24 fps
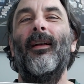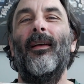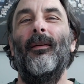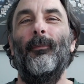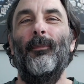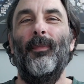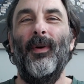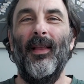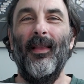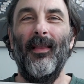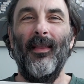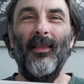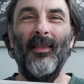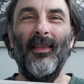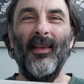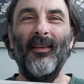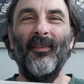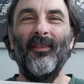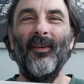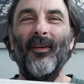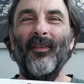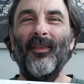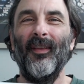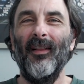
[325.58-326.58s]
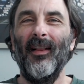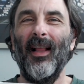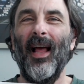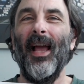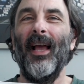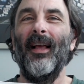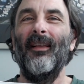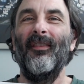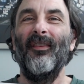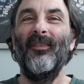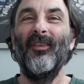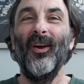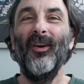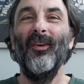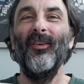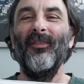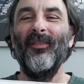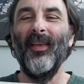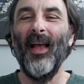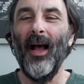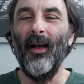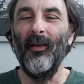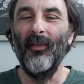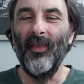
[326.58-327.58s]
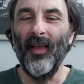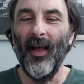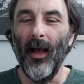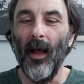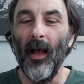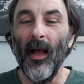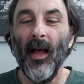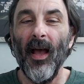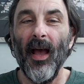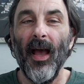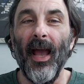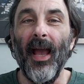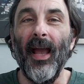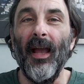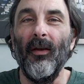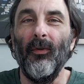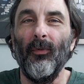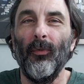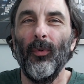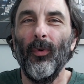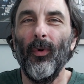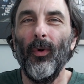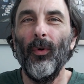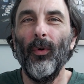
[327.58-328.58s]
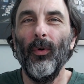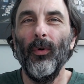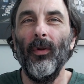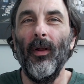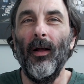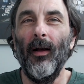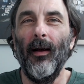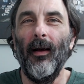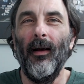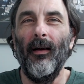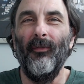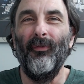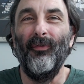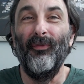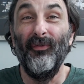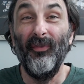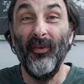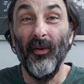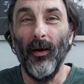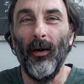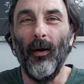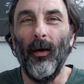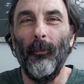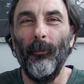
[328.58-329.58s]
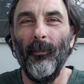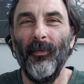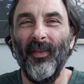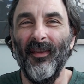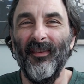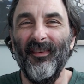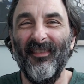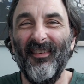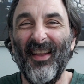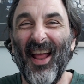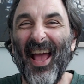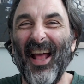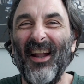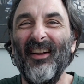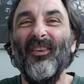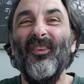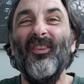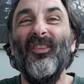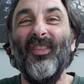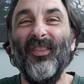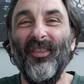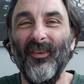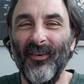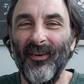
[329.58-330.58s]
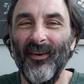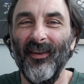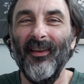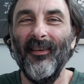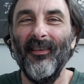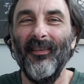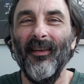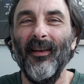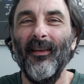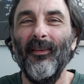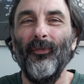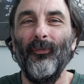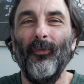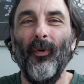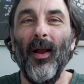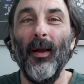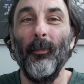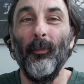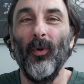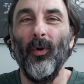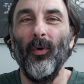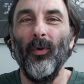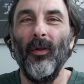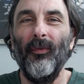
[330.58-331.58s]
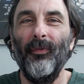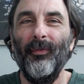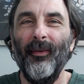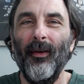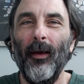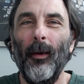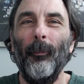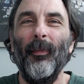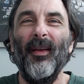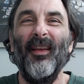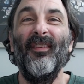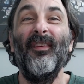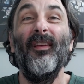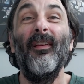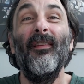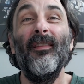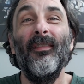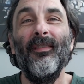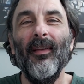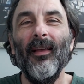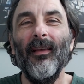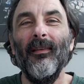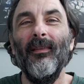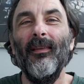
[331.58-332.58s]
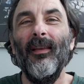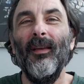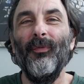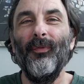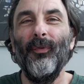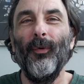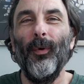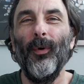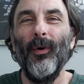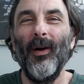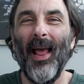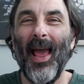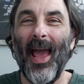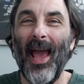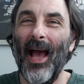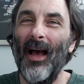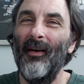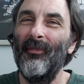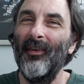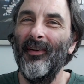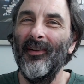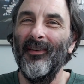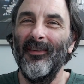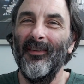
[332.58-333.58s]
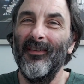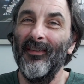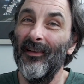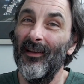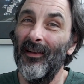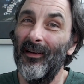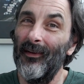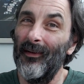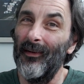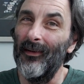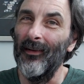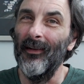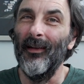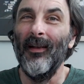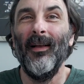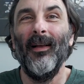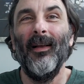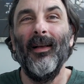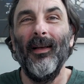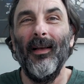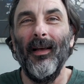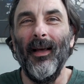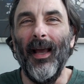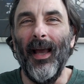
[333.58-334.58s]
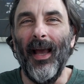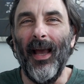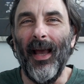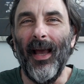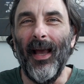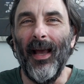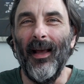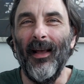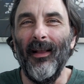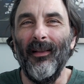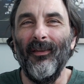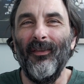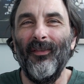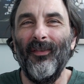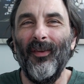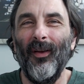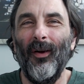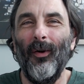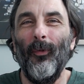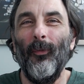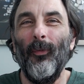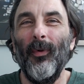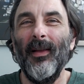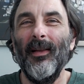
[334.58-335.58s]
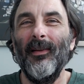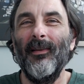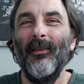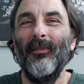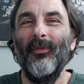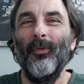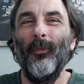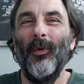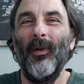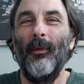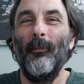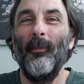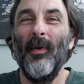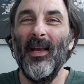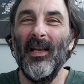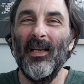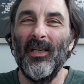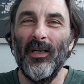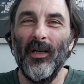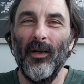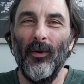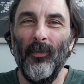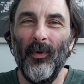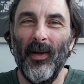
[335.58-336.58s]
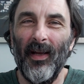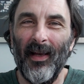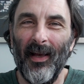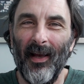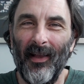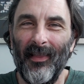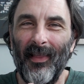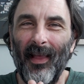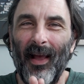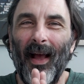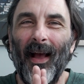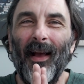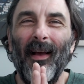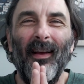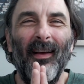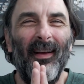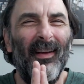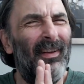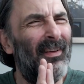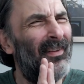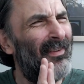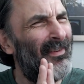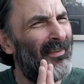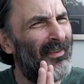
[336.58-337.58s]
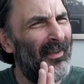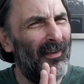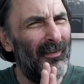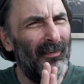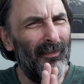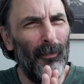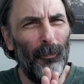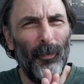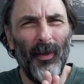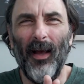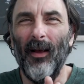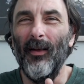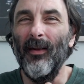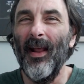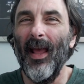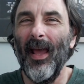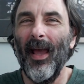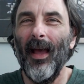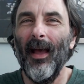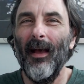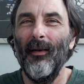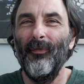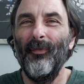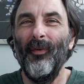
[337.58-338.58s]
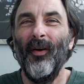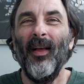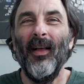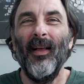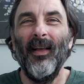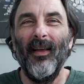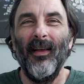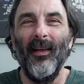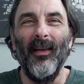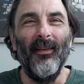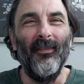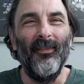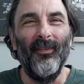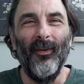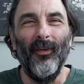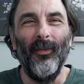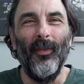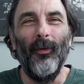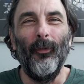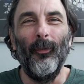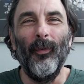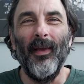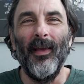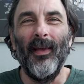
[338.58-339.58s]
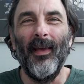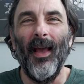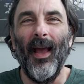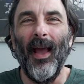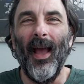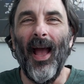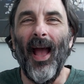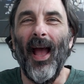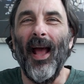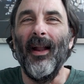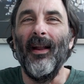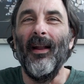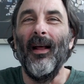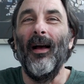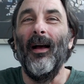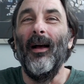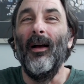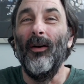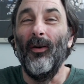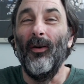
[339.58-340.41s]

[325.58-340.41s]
but these are the lengths. It turns out that a roll of film, the standard 36 frame roll of film, is 64 and a half inches long. And so we just want to make sure we cut that just about in half so that we can